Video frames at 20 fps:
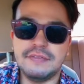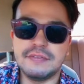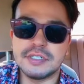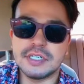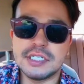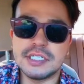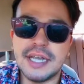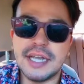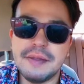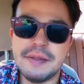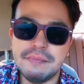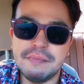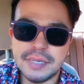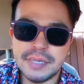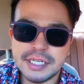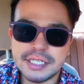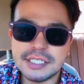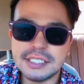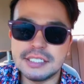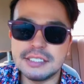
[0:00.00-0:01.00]
because I
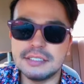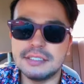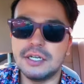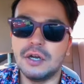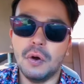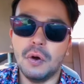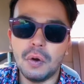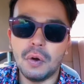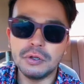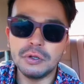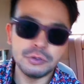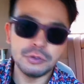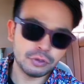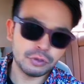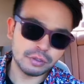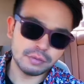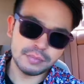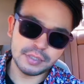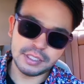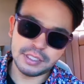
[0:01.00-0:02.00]
miss the old
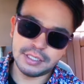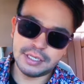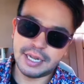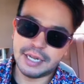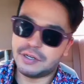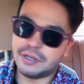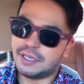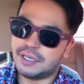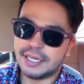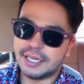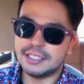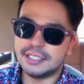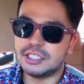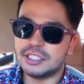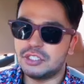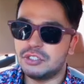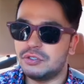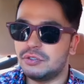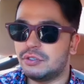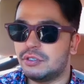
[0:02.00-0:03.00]
normal. I don't like this
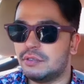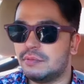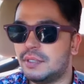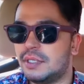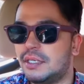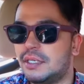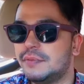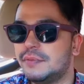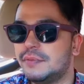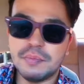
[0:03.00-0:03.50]
new normal.